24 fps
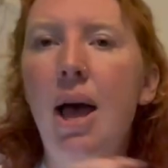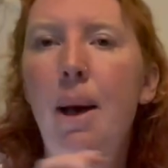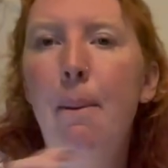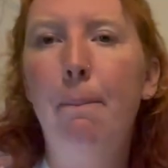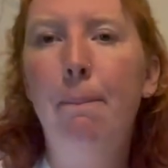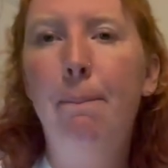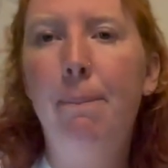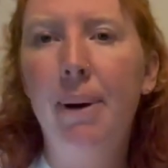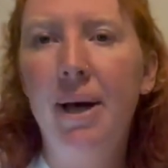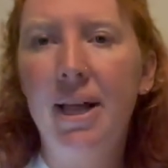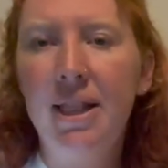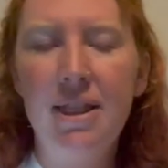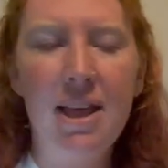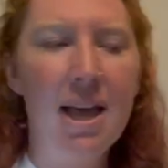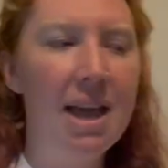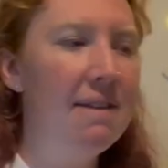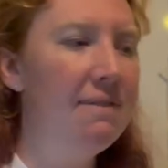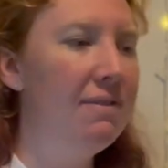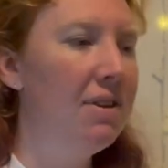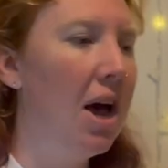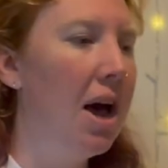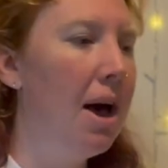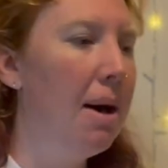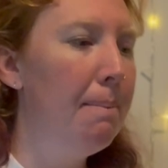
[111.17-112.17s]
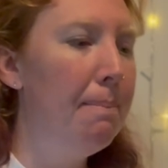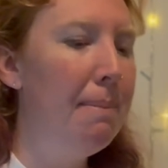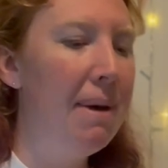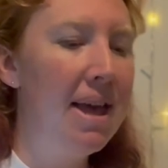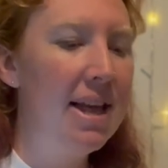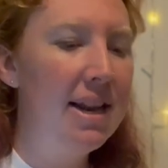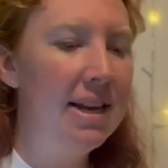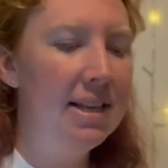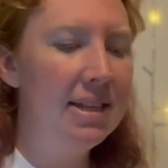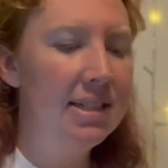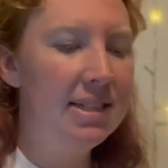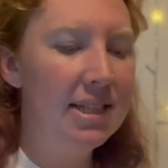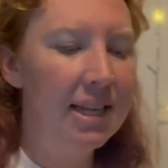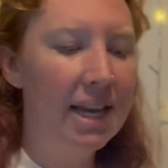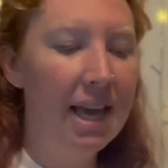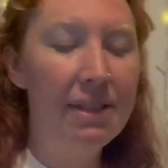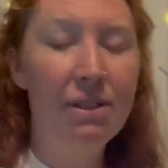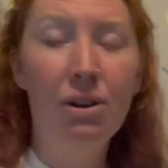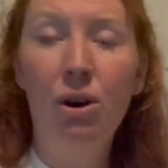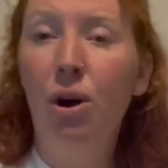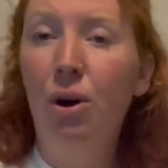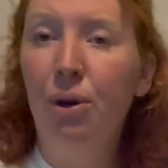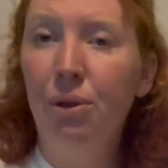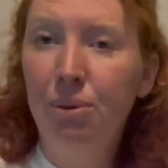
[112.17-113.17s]
but they have not been
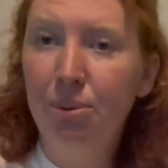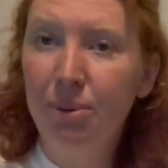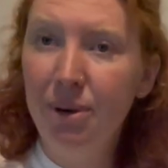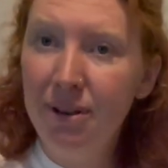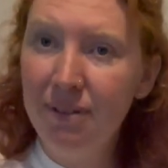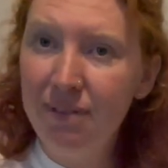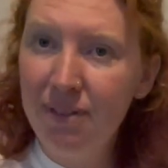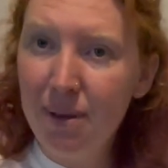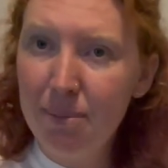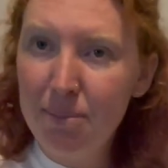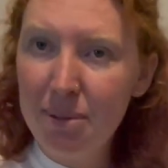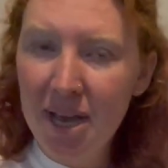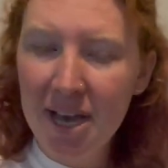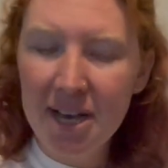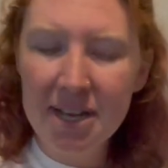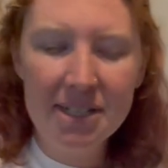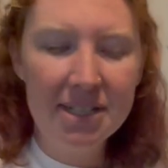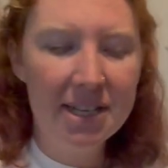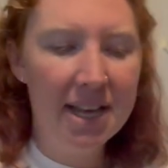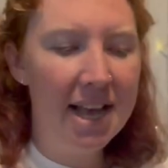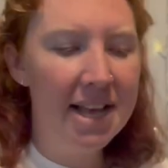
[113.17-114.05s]
together, all three of them, yet.